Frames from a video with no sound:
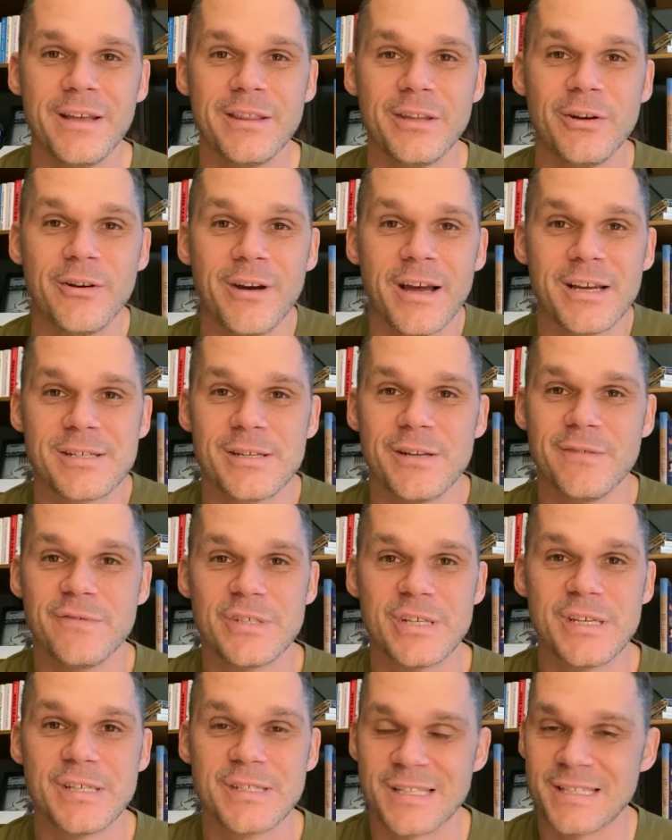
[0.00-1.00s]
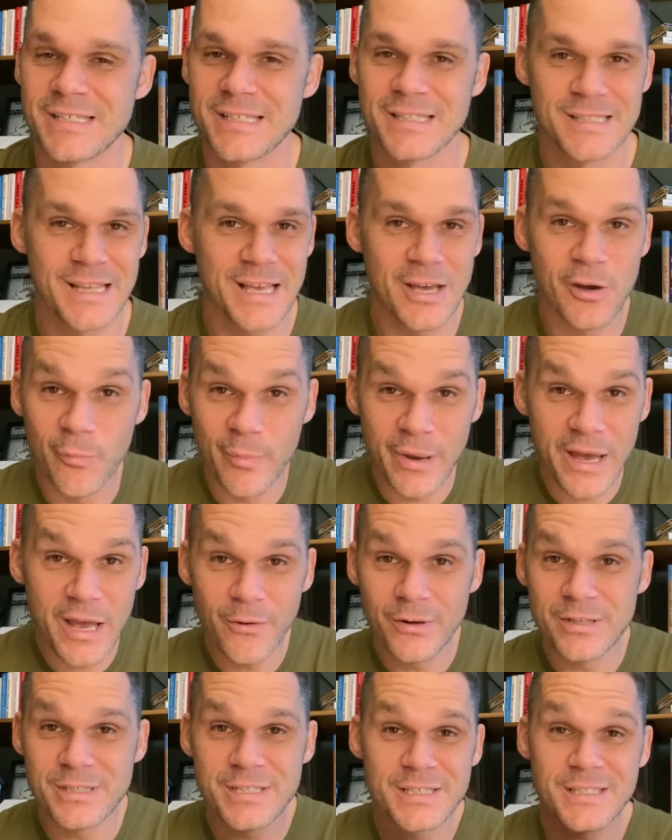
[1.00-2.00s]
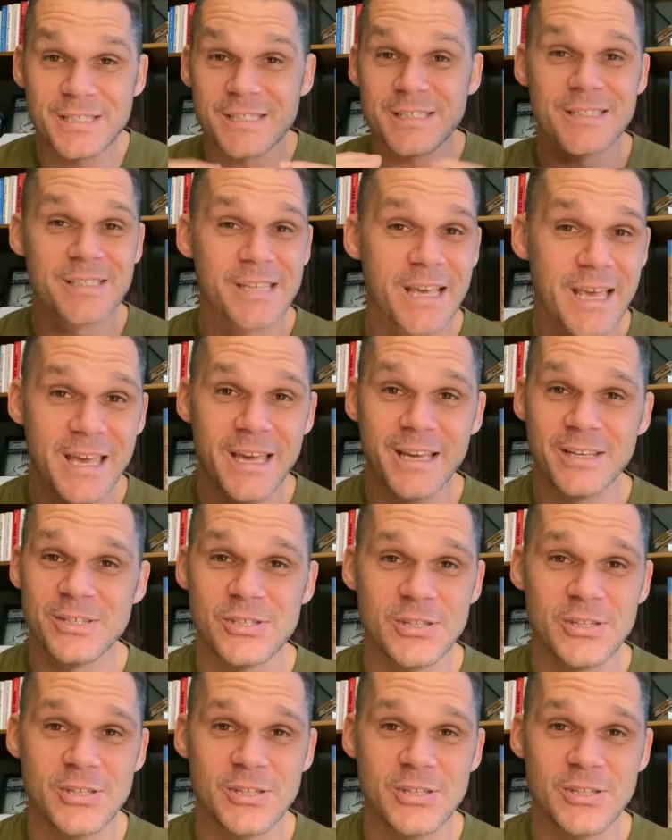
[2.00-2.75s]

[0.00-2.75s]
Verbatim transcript: in the direction of Jesus as they obey what Jesus is saying,